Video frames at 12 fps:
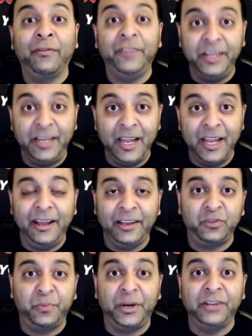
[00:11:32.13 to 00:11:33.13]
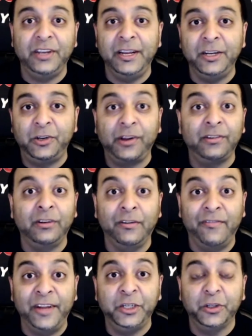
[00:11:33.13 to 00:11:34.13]
He did express interest in
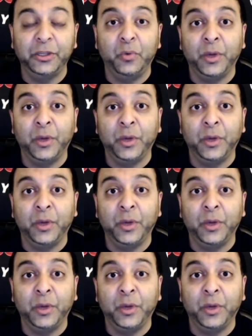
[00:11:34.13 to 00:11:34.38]
eventually